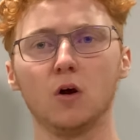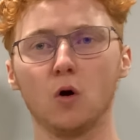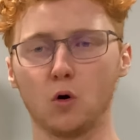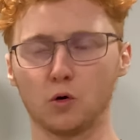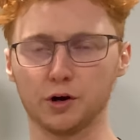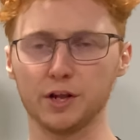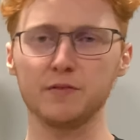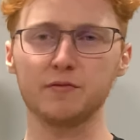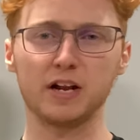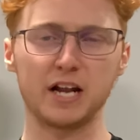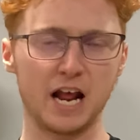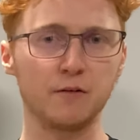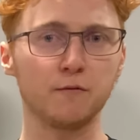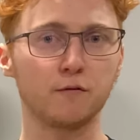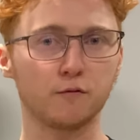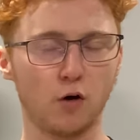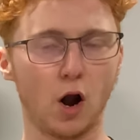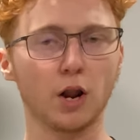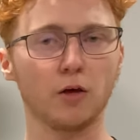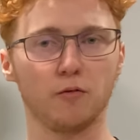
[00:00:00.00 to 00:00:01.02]
or even in
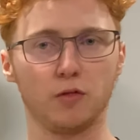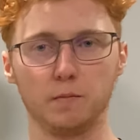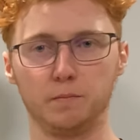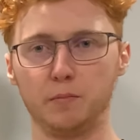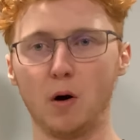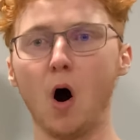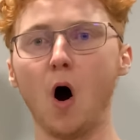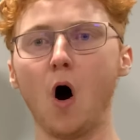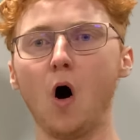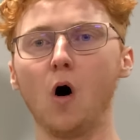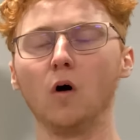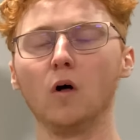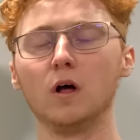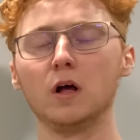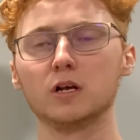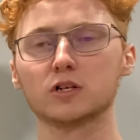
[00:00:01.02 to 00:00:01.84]
front of the ball